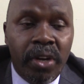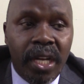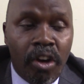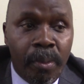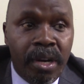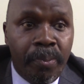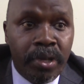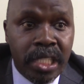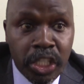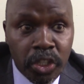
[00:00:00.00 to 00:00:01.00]
on a common
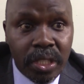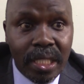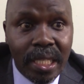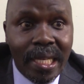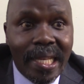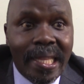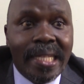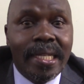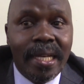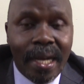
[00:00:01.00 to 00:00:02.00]
position
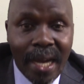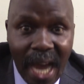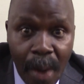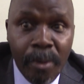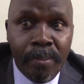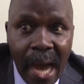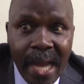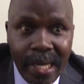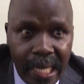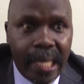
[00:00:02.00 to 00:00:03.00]
that come
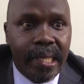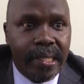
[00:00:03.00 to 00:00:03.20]
Monday